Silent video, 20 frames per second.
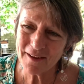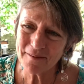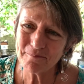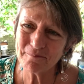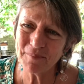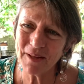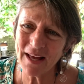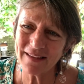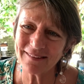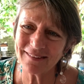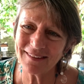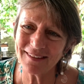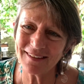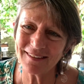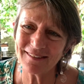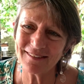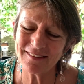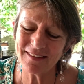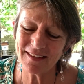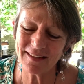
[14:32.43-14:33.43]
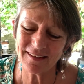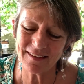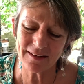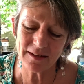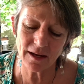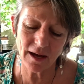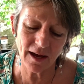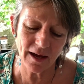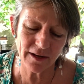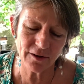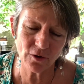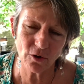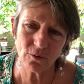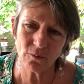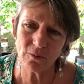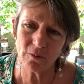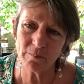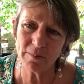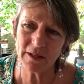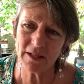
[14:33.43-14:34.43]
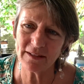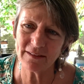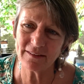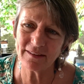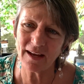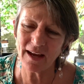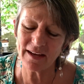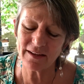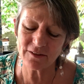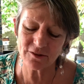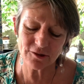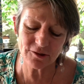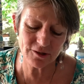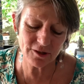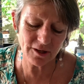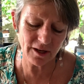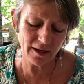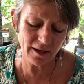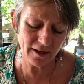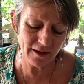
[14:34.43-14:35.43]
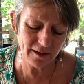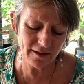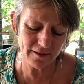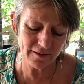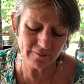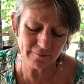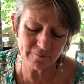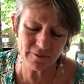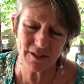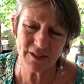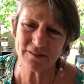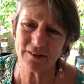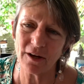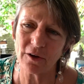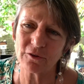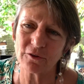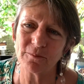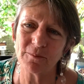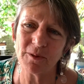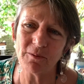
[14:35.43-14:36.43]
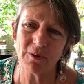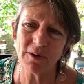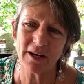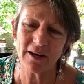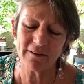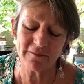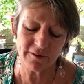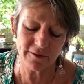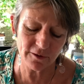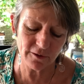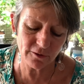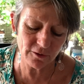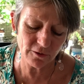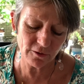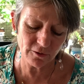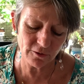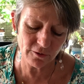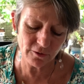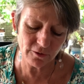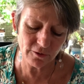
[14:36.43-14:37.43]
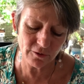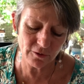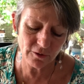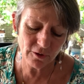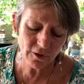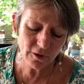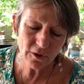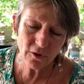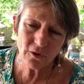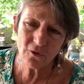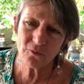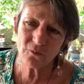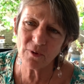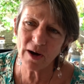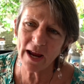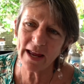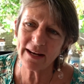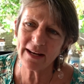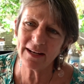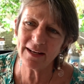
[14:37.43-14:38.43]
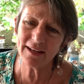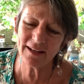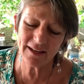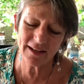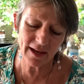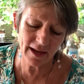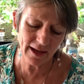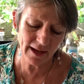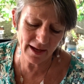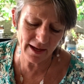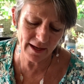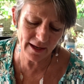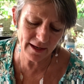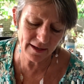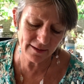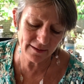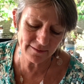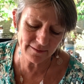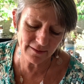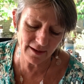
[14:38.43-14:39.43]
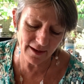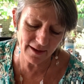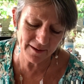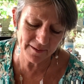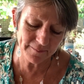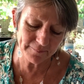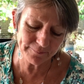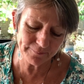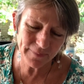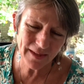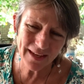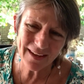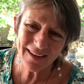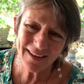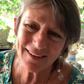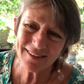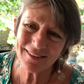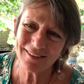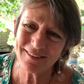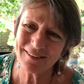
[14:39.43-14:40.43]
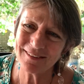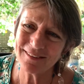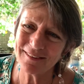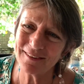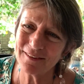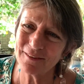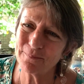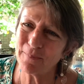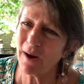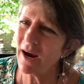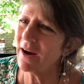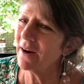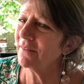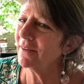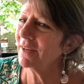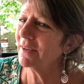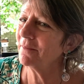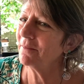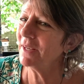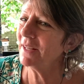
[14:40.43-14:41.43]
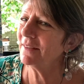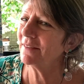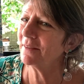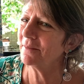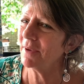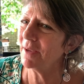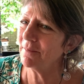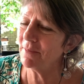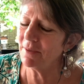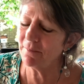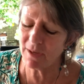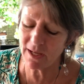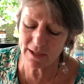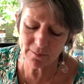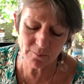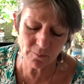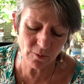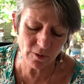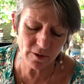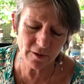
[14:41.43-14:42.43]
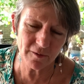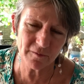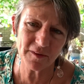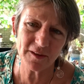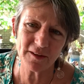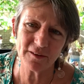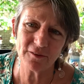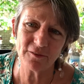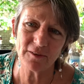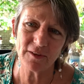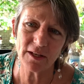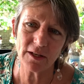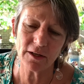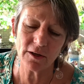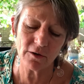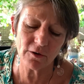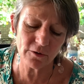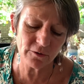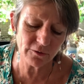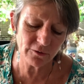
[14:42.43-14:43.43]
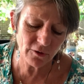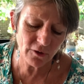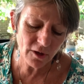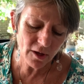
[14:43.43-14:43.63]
blessings, and I know we'll be in touch. Reach out to me whenever you're ready. And this is inspiring me to maybe make more of these videos,